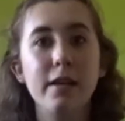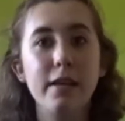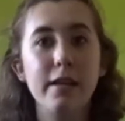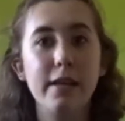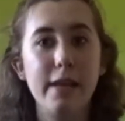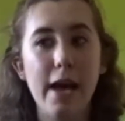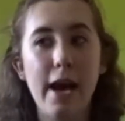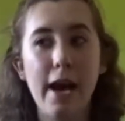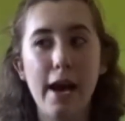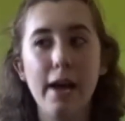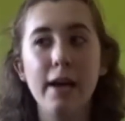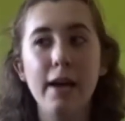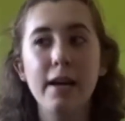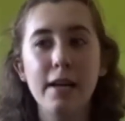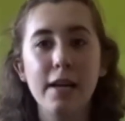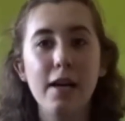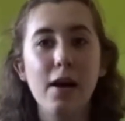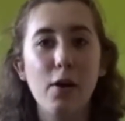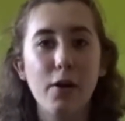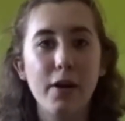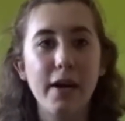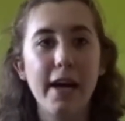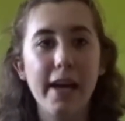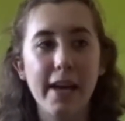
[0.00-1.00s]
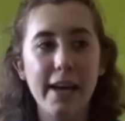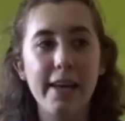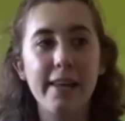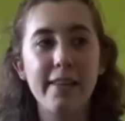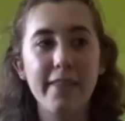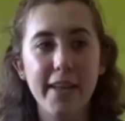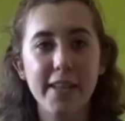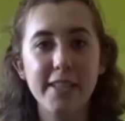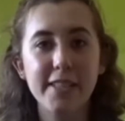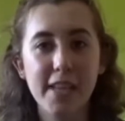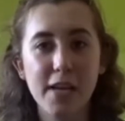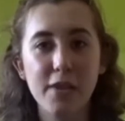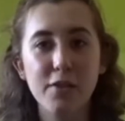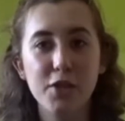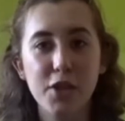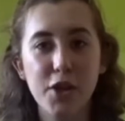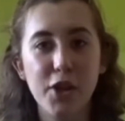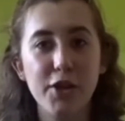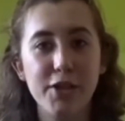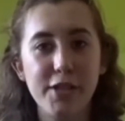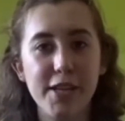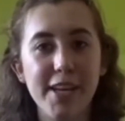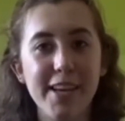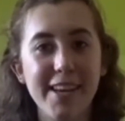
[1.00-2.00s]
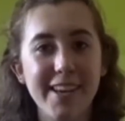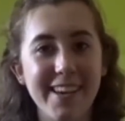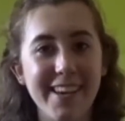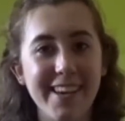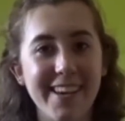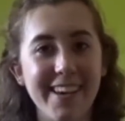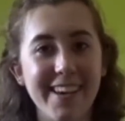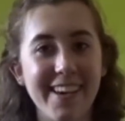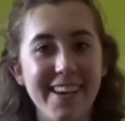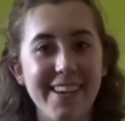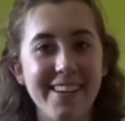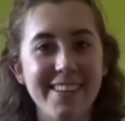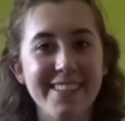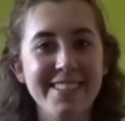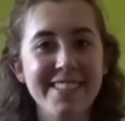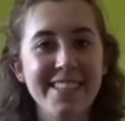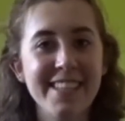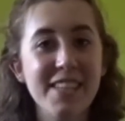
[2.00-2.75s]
yeah, okay, that sounds good.